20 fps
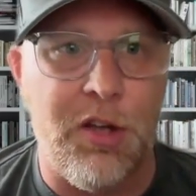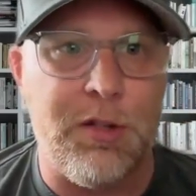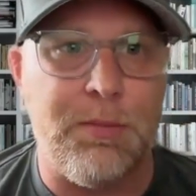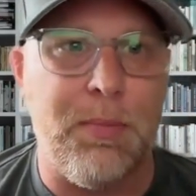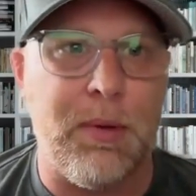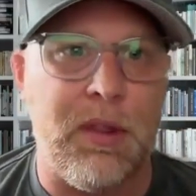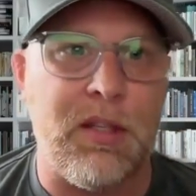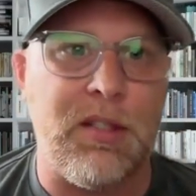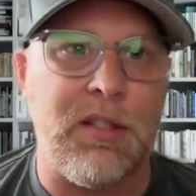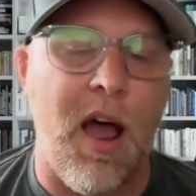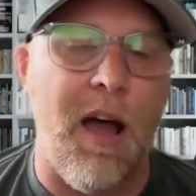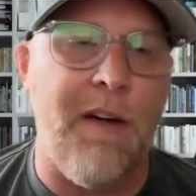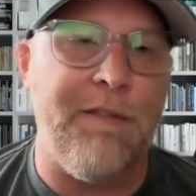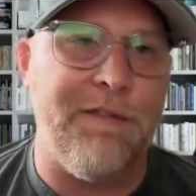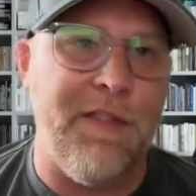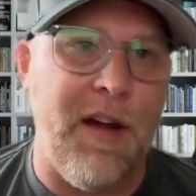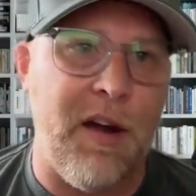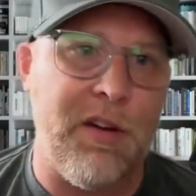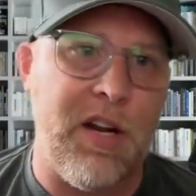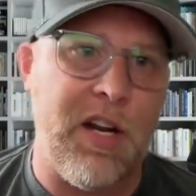but the soft
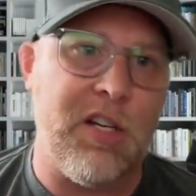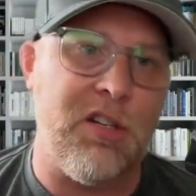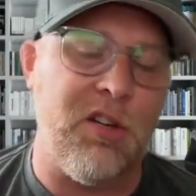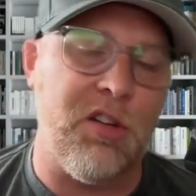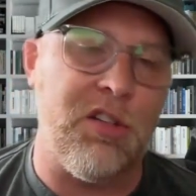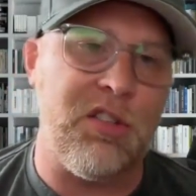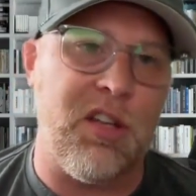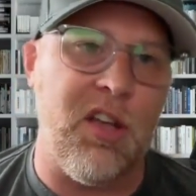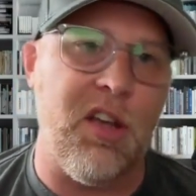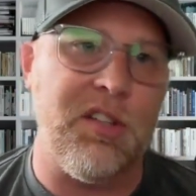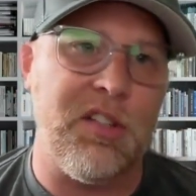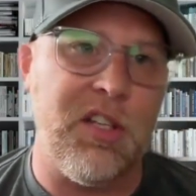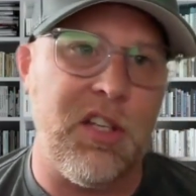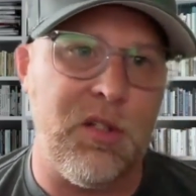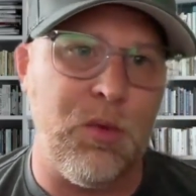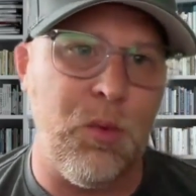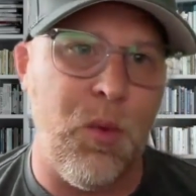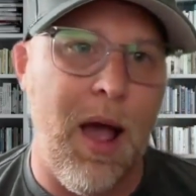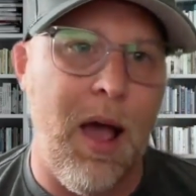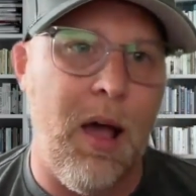foundational skills as
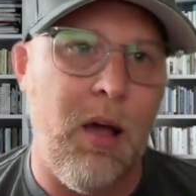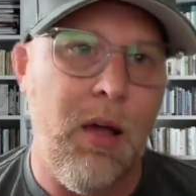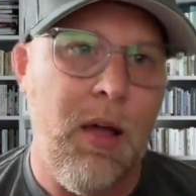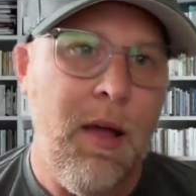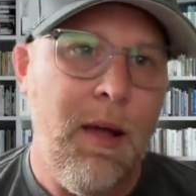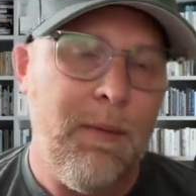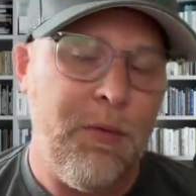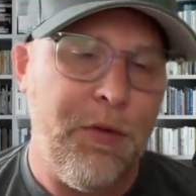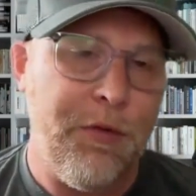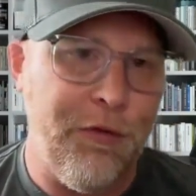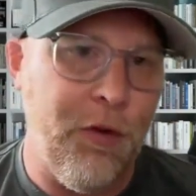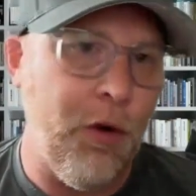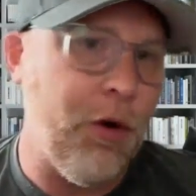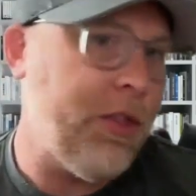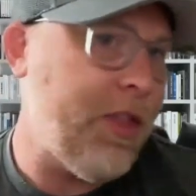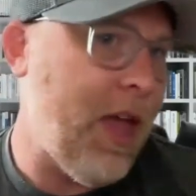well for the